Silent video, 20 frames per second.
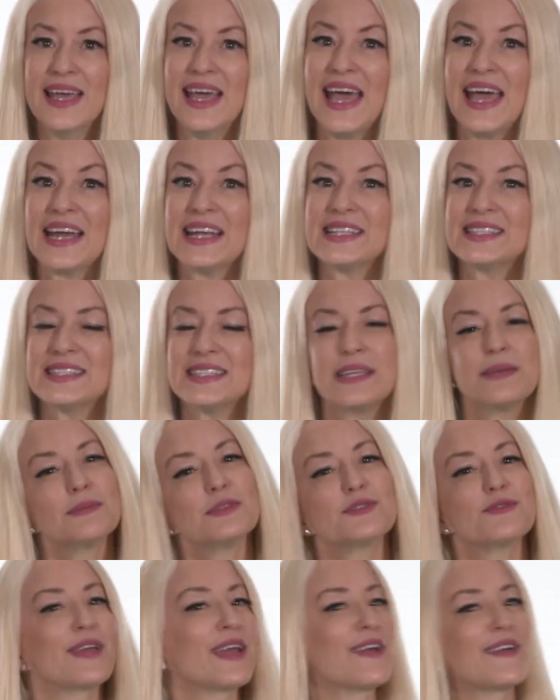And it
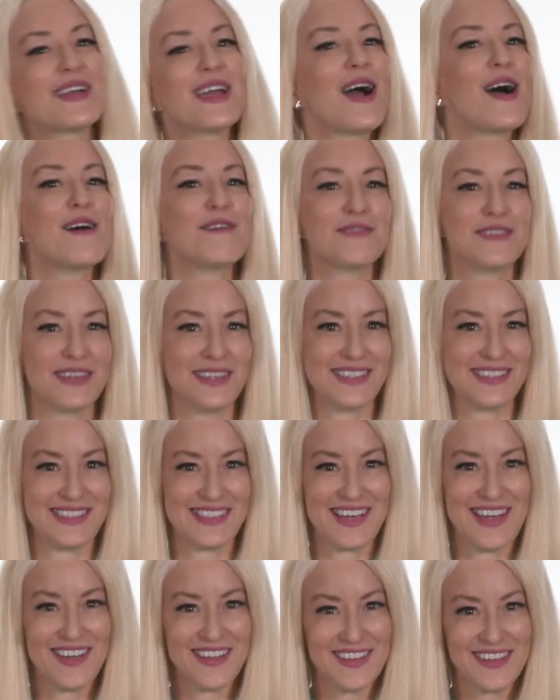seems very obvious
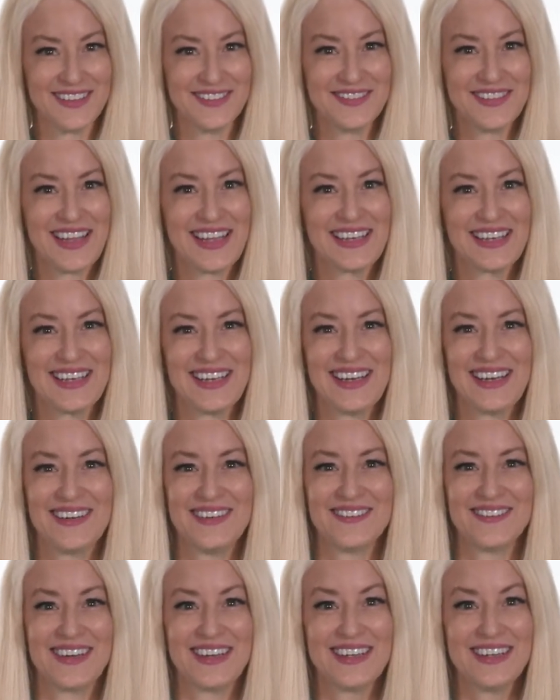now that I've laid it
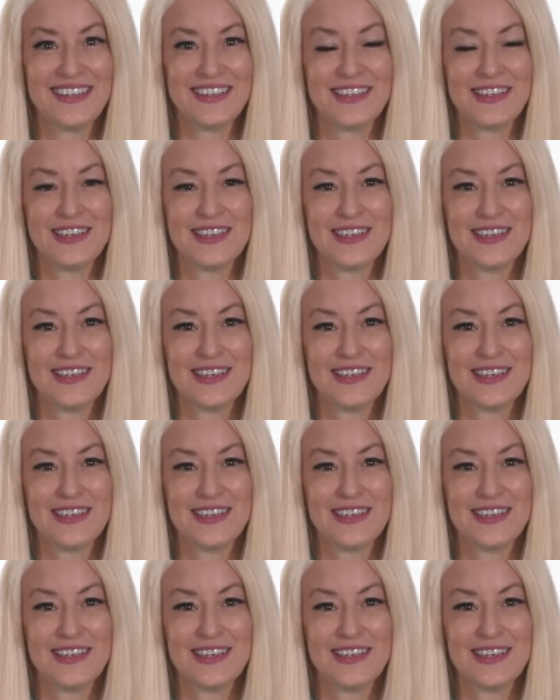out, right?